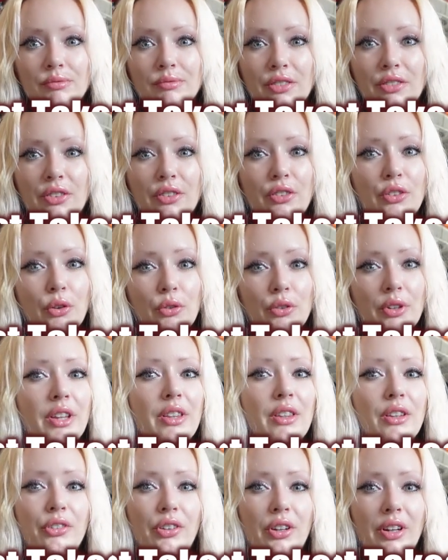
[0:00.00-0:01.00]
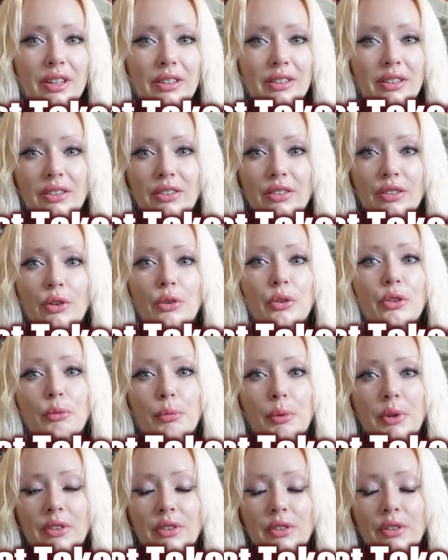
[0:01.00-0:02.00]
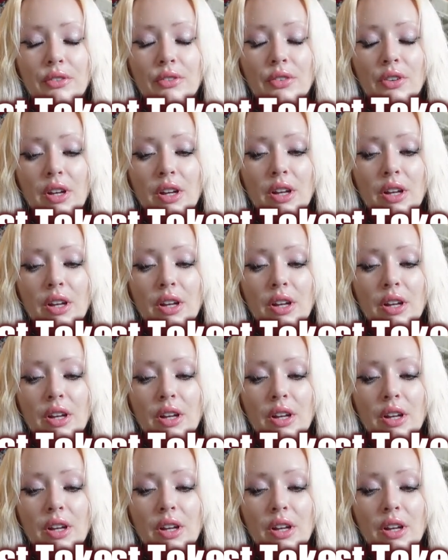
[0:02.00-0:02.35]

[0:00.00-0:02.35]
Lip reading: Just don't take the chance. It's so expensive.